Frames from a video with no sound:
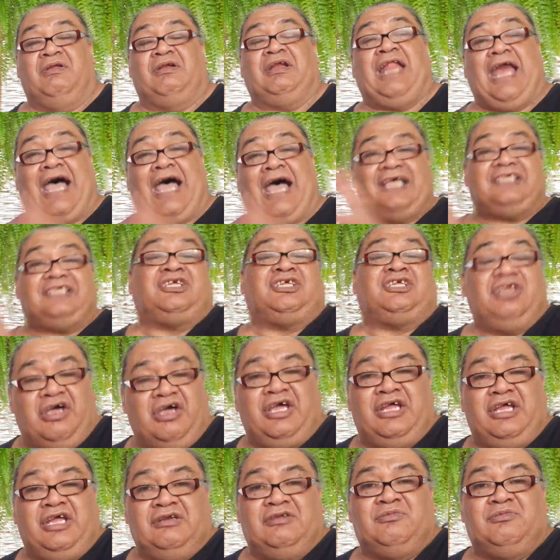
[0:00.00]
last
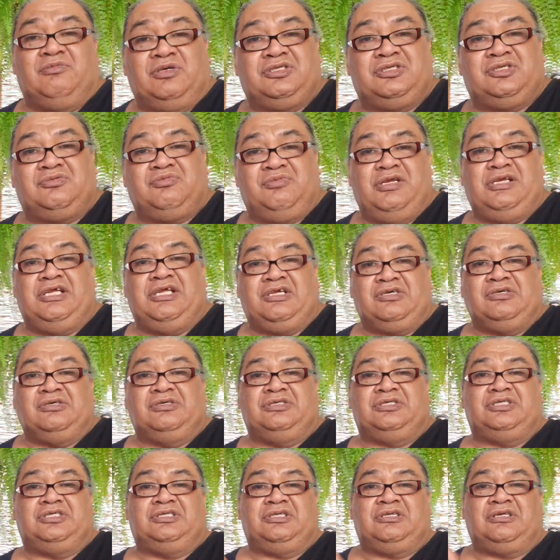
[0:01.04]
night was really
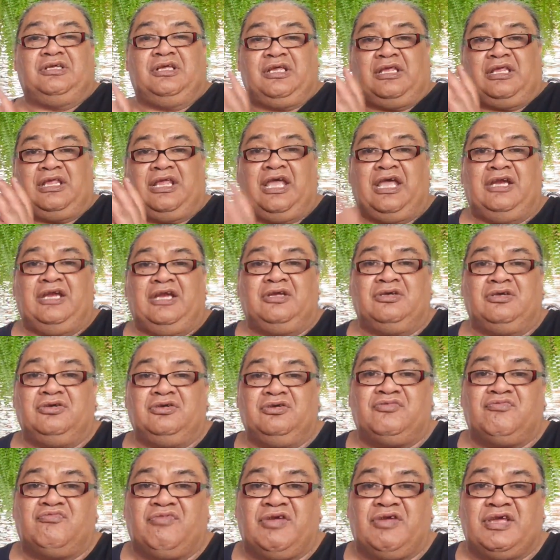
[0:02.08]
good. had a
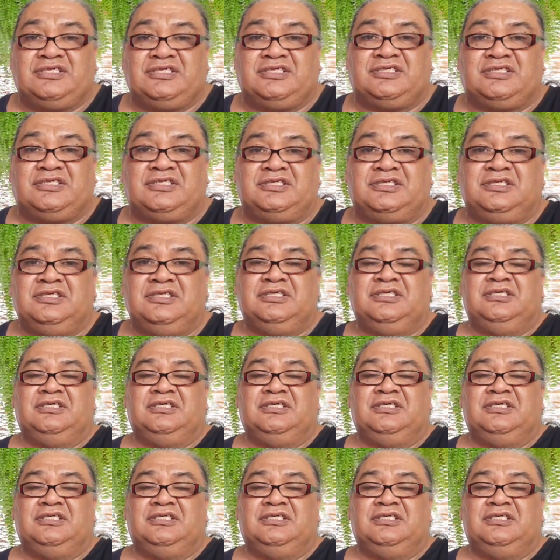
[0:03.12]
good rest,